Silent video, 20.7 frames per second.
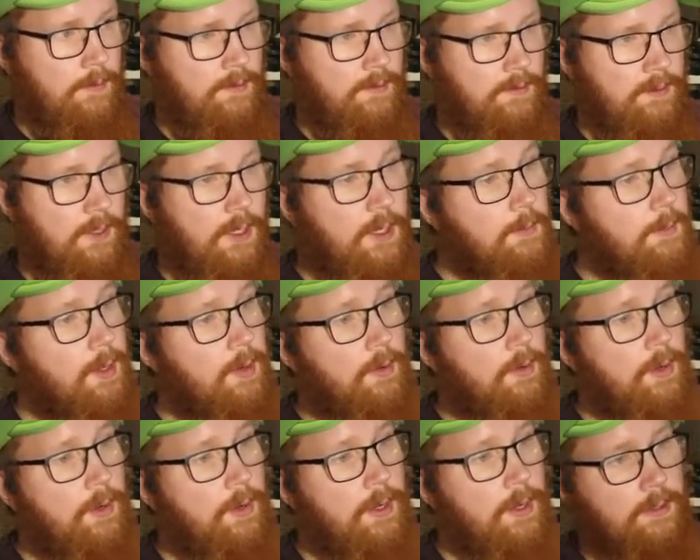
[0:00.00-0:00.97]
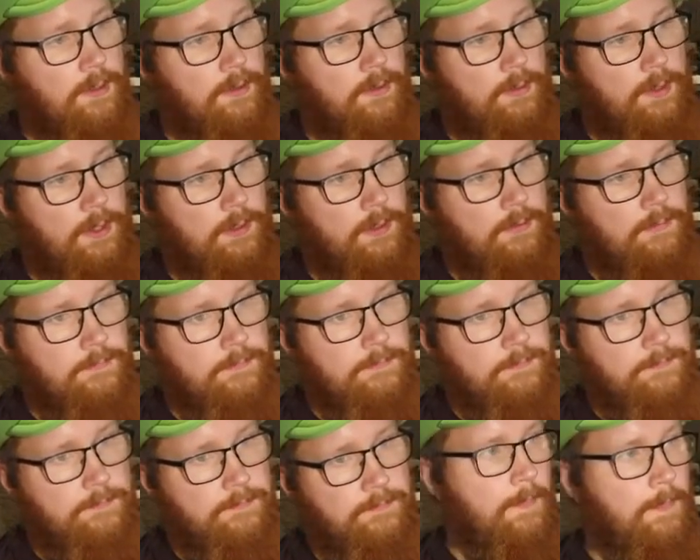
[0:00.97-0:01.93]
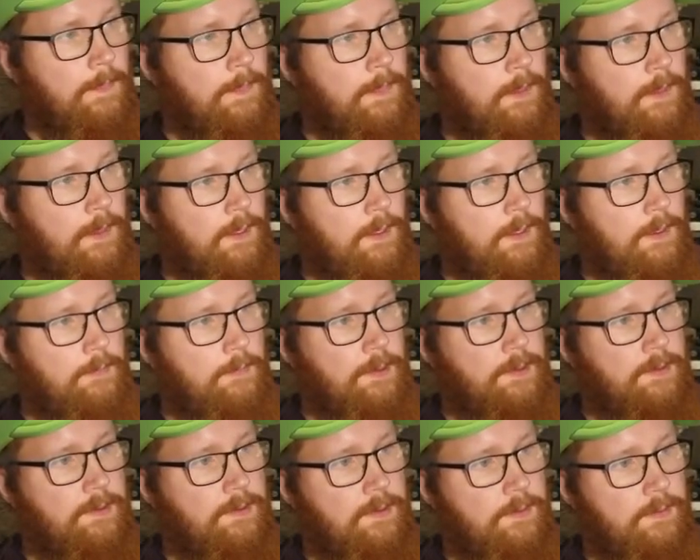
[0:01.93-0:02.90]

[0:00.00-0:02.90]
It's gonna be alright. Okay. Ah, I messed it